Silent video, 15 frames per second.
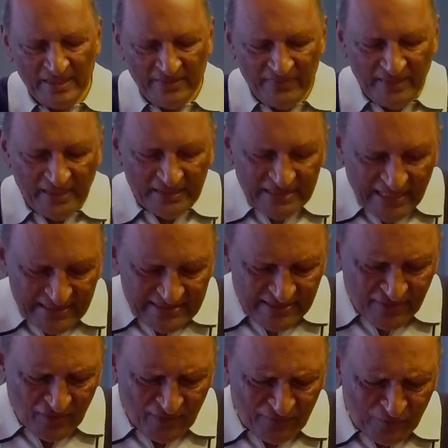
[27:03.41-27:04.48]
The
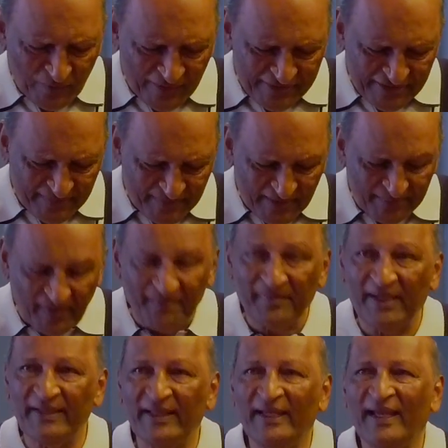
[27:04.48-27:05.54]
intensity of worship that my
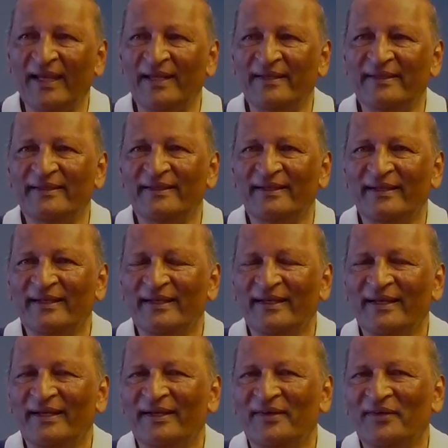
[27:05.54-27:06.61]
mother had
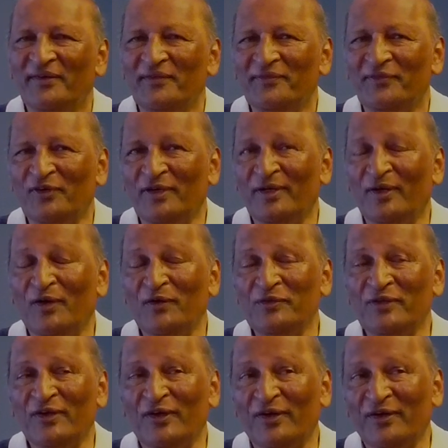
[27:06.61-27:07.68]
for her
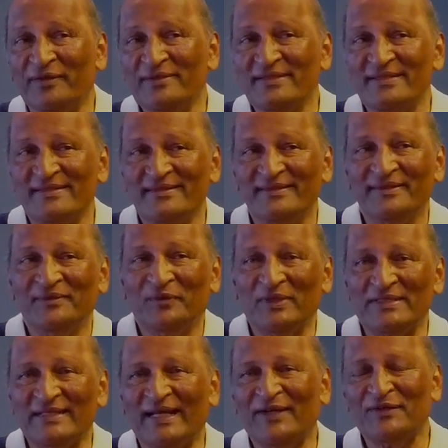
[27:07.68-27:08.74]
own gods
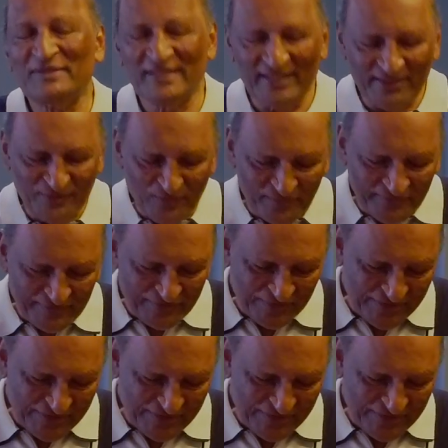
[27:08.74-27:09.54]
was now turned over to